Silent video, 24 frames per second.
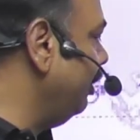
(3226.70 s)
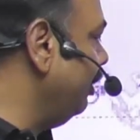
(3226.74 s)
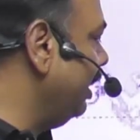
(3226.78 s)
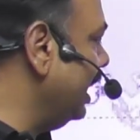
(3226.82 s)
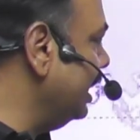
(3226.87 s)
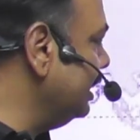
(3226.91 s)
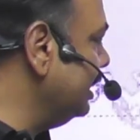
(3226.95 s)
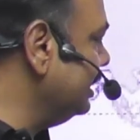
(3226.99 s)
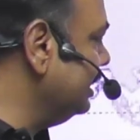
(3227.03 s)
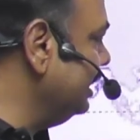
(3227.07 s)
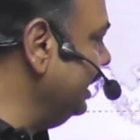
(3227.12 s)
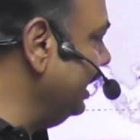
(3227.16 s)

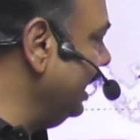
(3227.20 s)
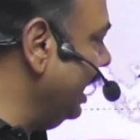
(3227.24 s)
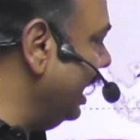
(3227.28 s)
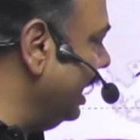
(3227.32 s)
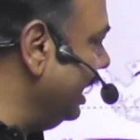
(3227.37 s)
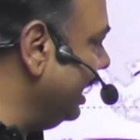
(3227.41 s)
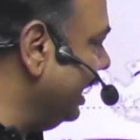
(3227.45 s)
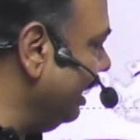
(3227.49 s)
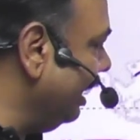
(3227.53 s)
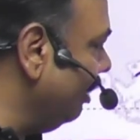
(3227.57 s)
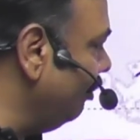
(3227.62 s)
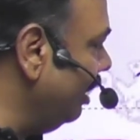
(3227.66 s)
see a
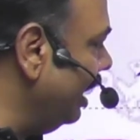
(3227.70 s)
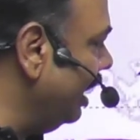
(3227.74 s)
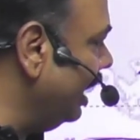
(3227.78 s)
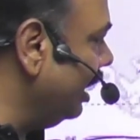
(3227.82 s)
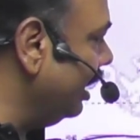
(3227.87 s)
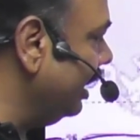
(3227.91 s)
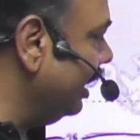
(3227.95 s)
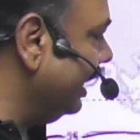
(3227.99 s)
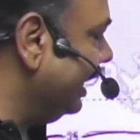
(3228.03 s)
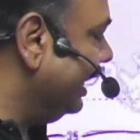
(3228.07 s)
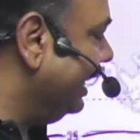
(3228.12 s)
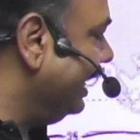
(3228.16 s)
regular
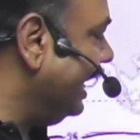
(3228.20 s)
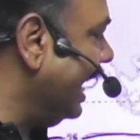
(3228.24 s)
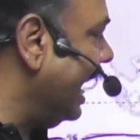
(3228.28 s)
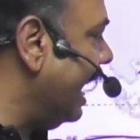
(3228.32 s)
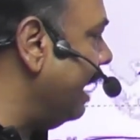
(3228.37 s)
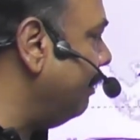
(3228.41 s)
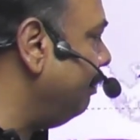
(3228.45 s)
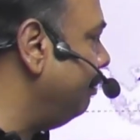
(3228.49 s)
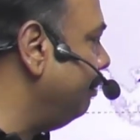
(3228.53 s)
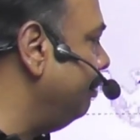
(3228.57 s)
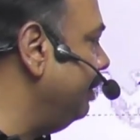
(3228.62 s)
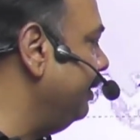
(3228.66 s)
gap
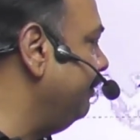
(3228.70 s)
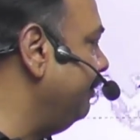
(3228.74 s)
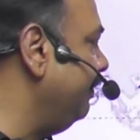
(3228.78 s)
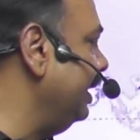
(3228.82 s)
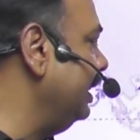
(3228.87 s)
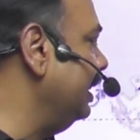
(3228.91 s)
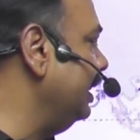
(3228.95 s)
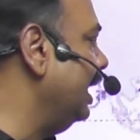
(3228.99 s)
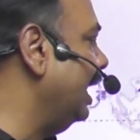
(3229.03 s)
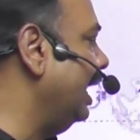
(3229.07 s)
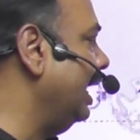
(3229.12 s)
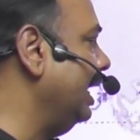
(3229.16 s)
between
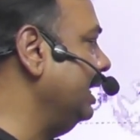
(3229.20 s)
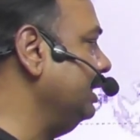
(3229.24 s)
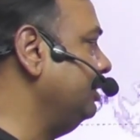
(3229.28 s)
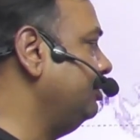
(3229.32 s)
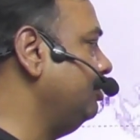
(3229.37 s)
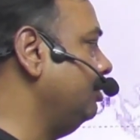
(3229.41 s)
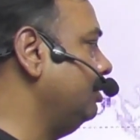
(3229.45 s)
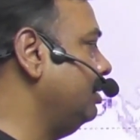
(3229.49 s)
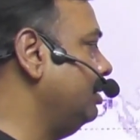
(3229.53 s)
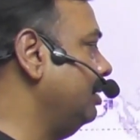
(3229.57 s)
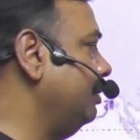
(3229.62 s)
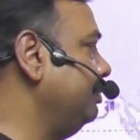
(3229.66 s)
the
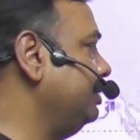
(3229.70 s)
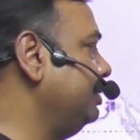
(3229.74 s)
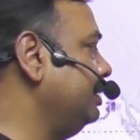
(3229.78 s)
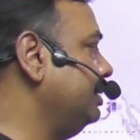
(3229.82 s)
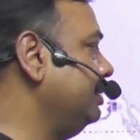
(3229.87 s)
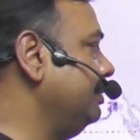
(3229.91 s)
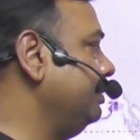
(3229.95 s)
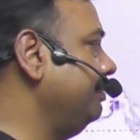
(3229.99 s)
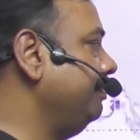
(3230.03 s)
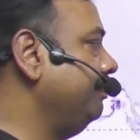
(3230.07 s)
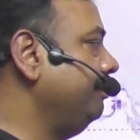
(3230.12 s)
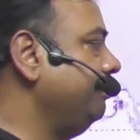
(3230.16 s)
isotherms.
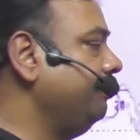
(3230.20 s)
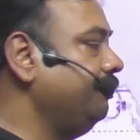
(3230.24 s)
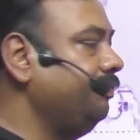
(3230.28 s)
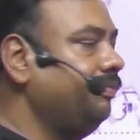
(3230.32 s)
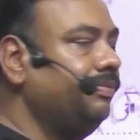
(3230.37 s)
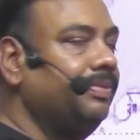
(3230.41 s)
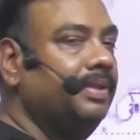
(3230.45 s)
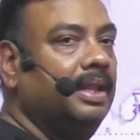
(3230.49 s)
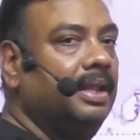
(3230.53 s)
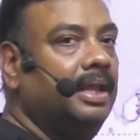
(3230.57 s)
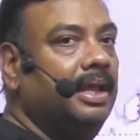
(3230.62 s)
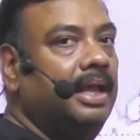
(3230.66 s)

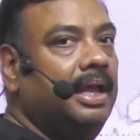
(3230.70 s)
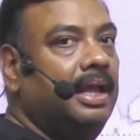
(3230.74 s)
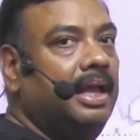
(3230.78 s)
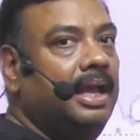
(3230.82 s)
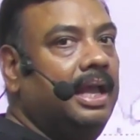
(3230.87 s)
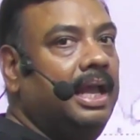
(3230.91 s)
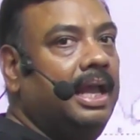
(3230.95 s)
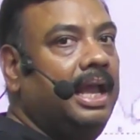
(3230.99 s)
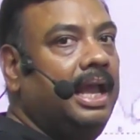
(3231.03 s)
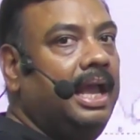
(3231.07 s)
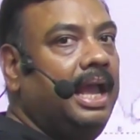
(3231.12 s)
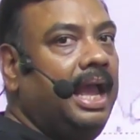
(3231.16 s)

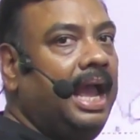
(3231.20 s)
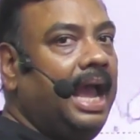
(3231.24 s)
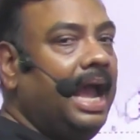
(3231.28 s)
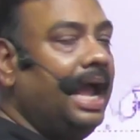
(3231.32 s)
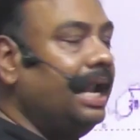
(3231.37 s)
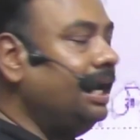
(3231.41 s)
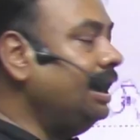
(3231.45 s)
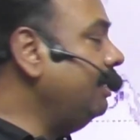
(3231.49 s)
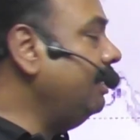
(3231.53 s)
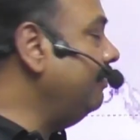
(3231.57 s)
And in which